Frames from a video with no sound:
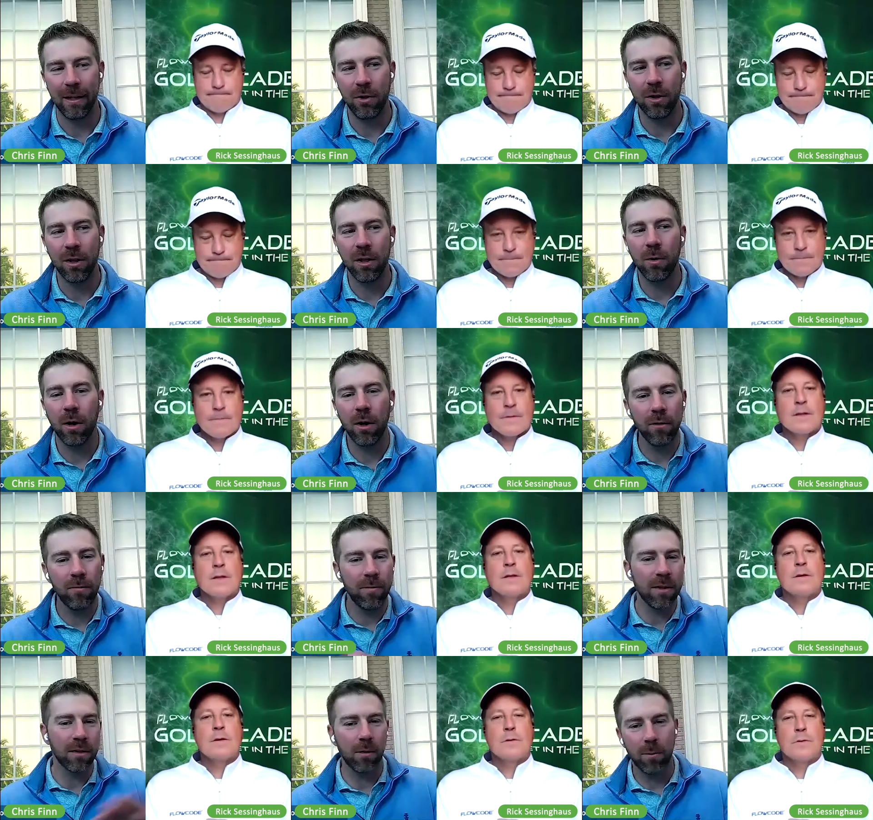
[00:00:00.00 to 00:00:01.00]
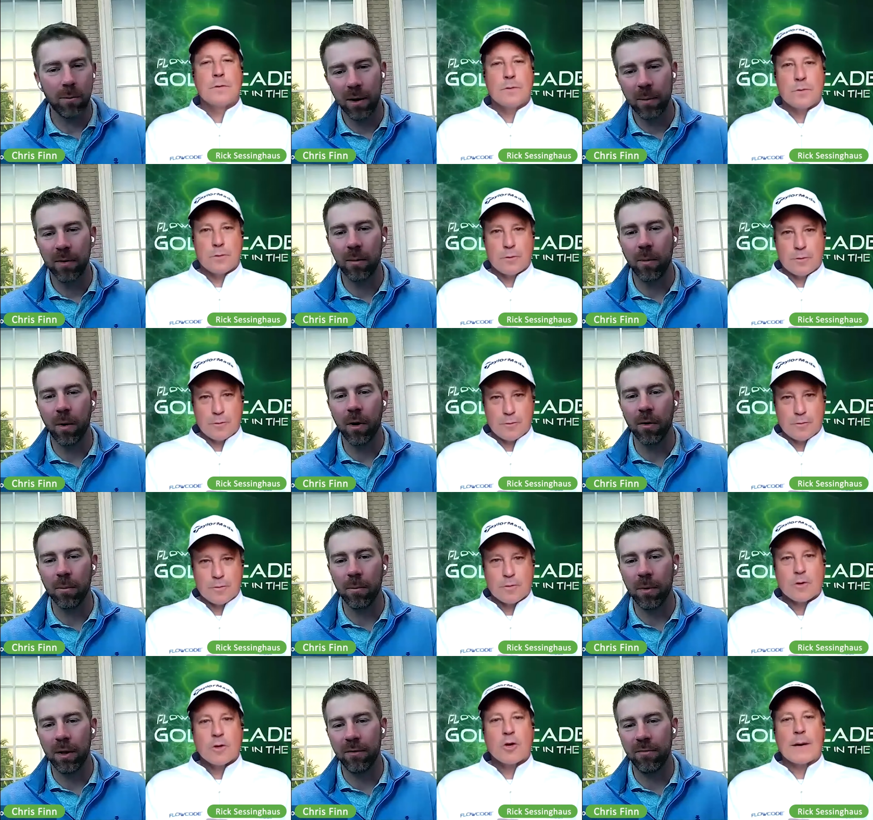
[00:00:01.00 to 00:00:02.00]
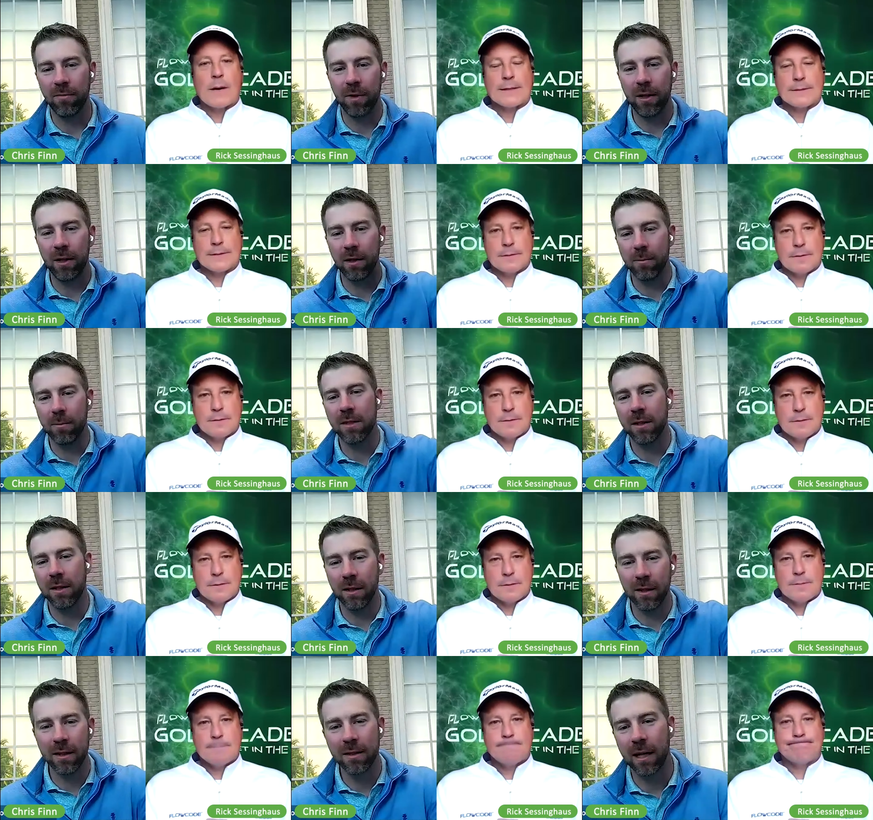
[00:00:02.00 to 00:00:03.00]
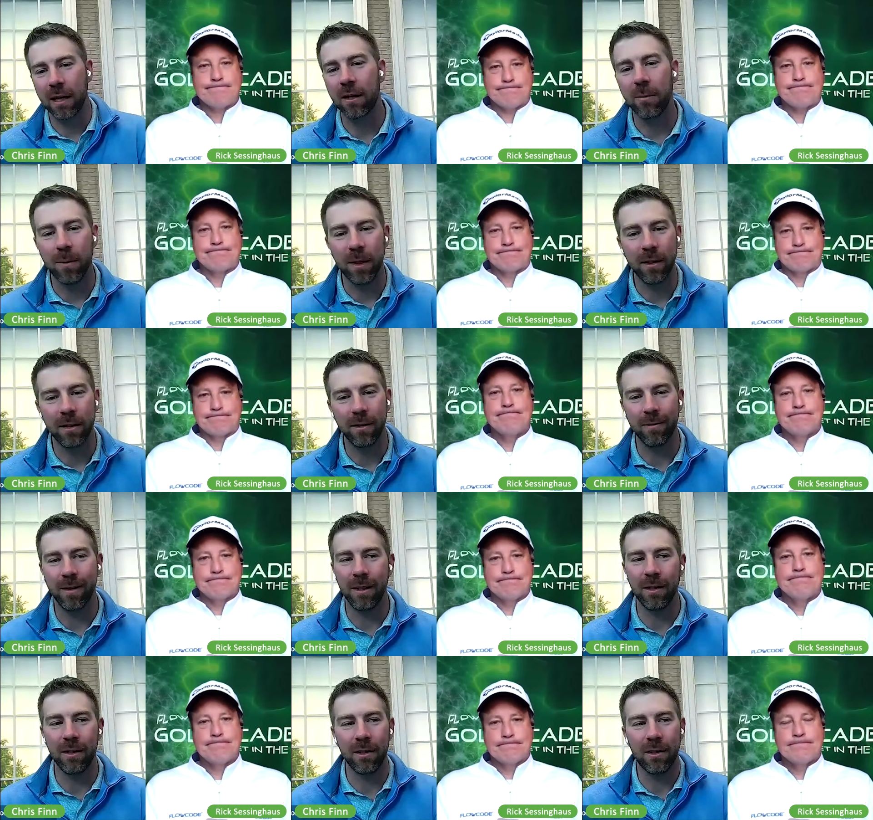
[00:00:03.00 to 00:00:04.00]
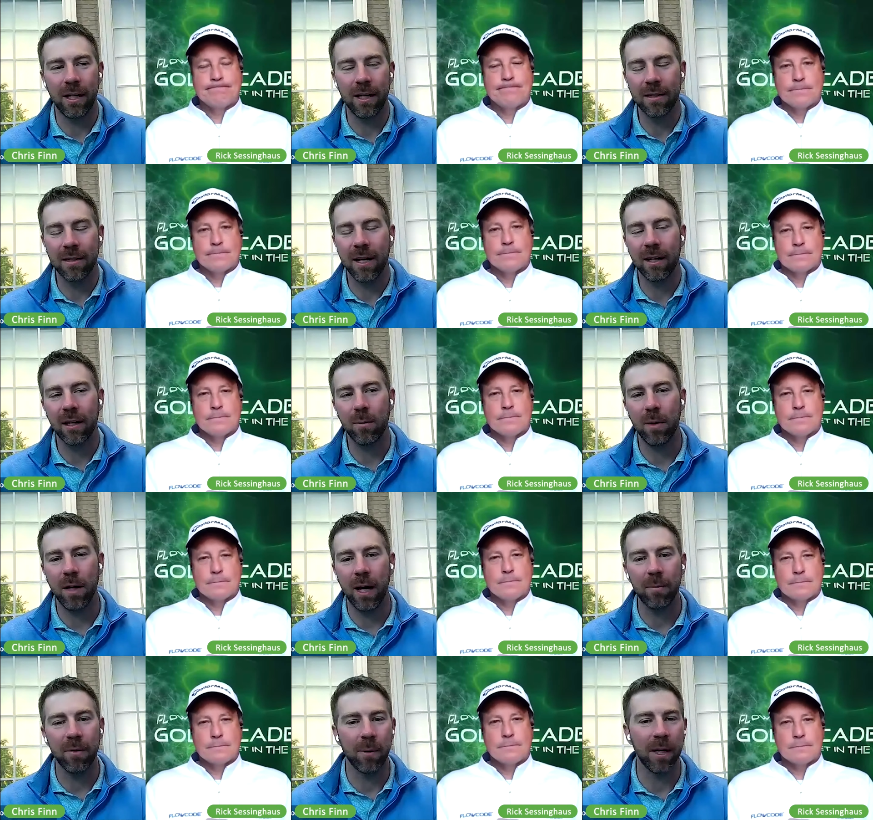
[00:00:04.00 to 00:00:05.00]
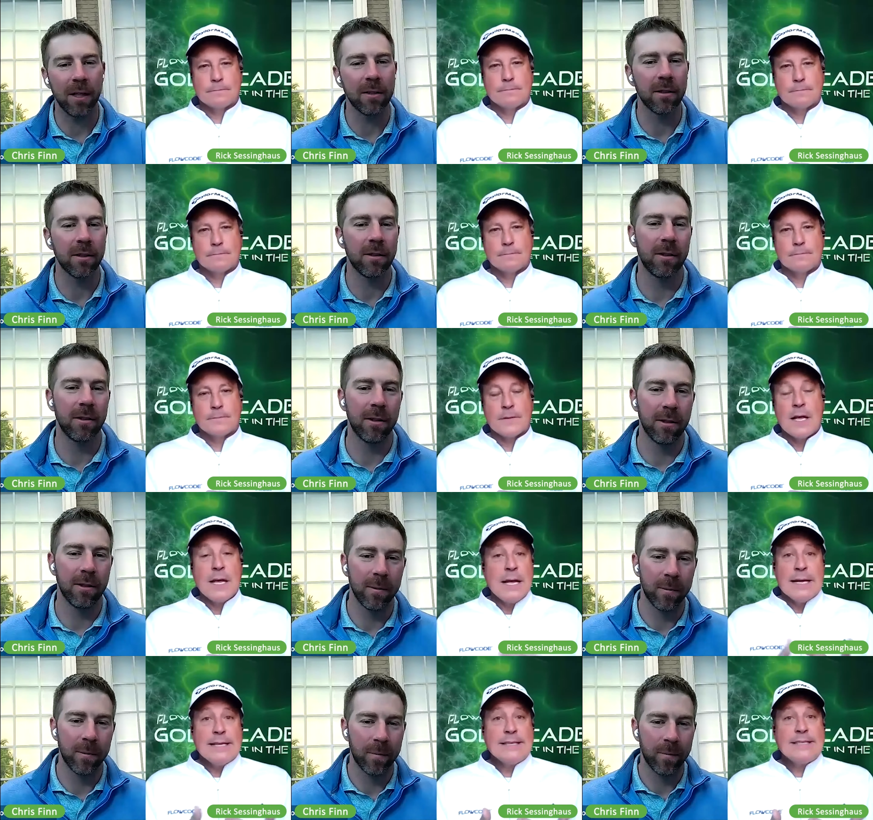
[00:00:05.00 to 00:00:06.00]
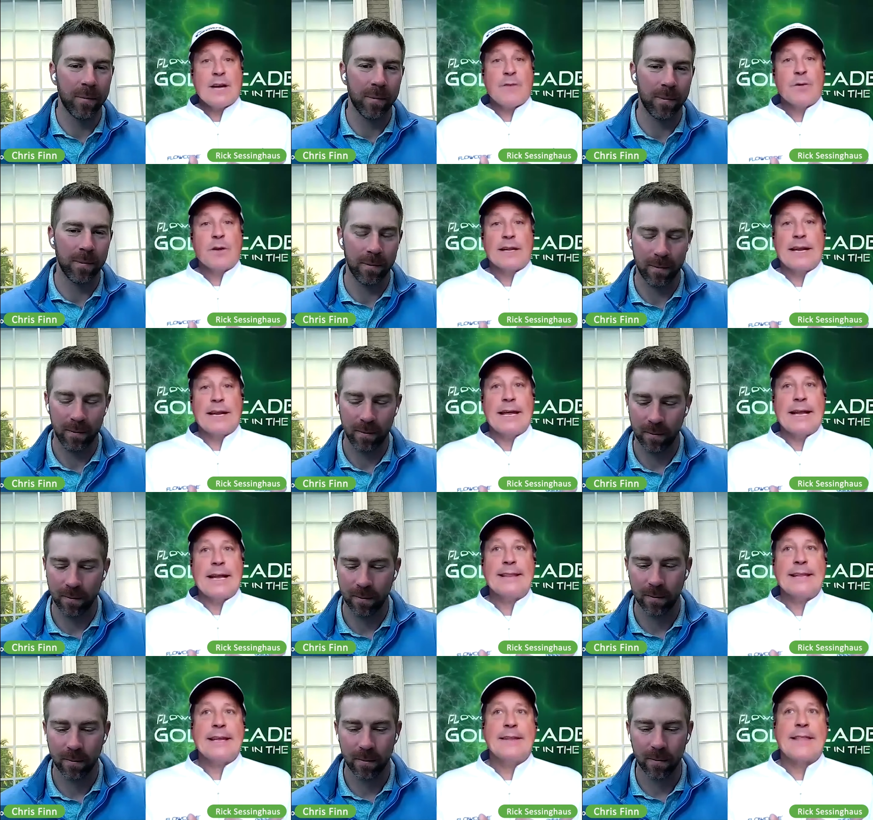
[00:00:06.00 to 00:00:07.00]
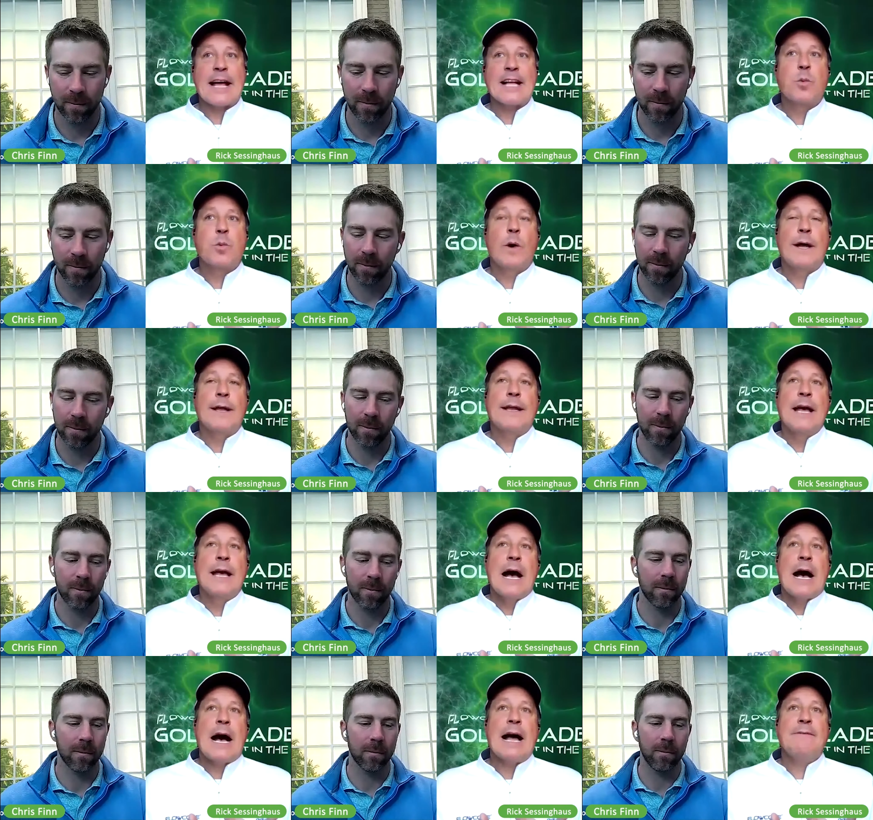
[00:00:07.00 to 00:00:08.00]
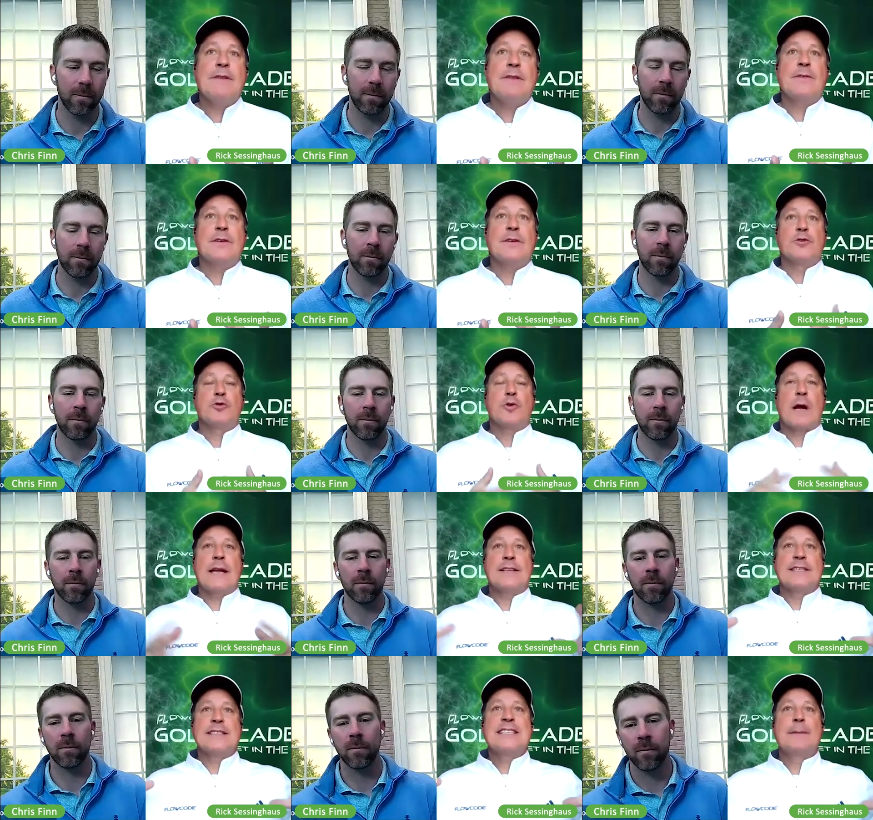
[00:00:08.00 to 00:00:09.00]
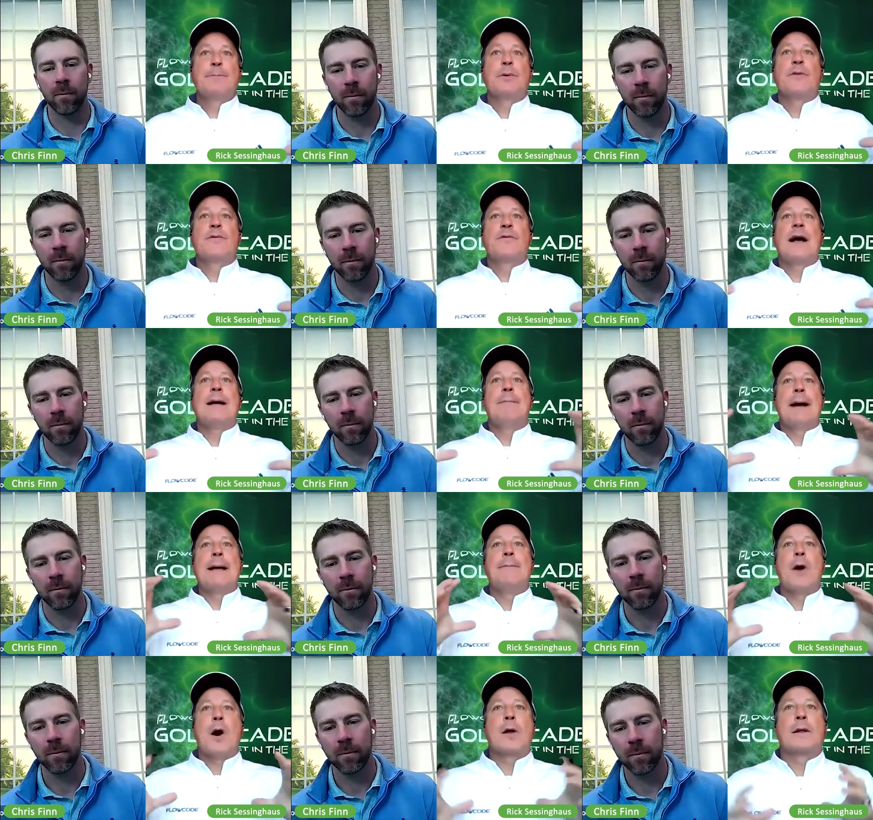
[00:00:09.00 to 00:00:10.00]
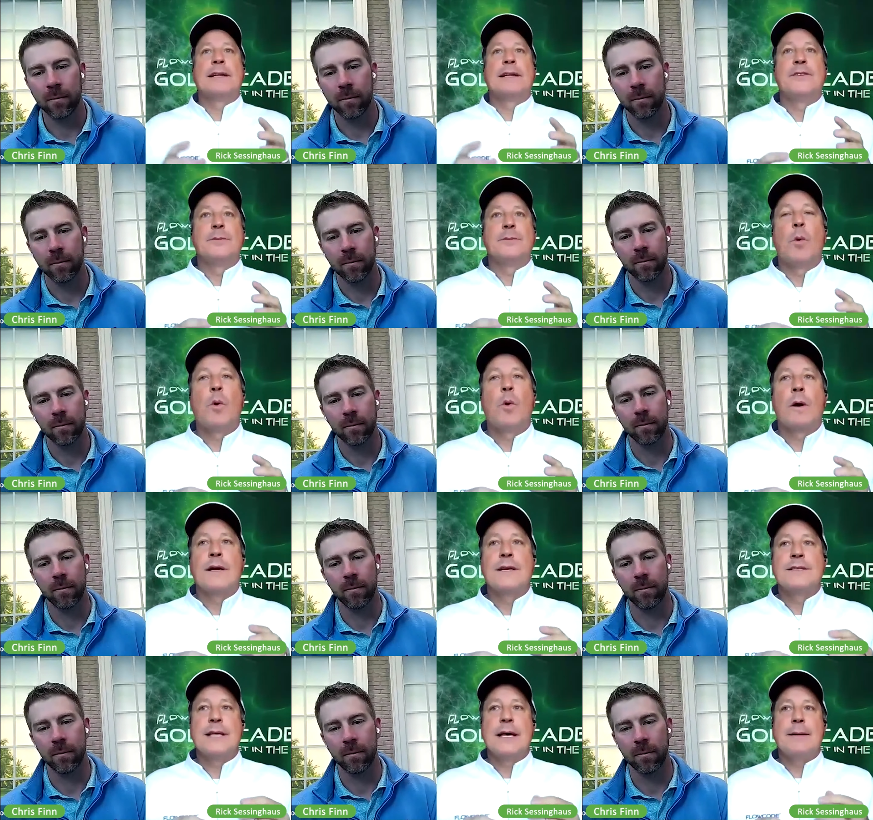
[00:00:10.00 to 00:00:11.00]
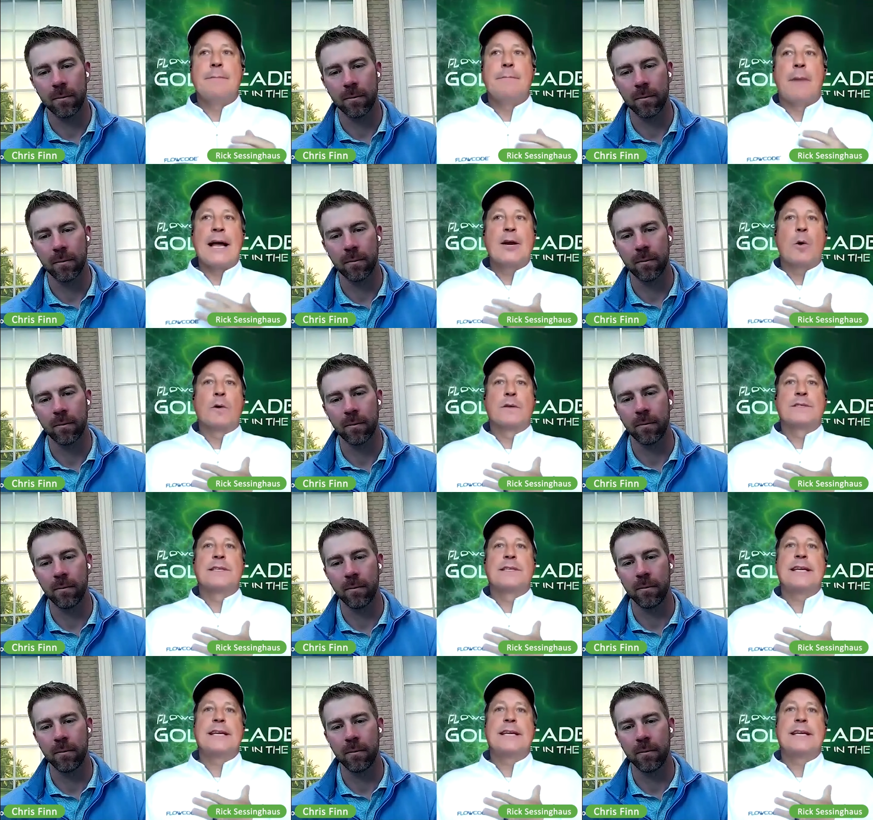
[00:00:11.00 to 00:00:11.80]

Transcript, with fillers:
Speaker 1: you can do all the physical prep in the world, but if right. we are missing this element, you're not, it's not going to be optimized.
Speaker 2: Definitely. And I think that's what I've even tried to simplify my model even more is that my goal is to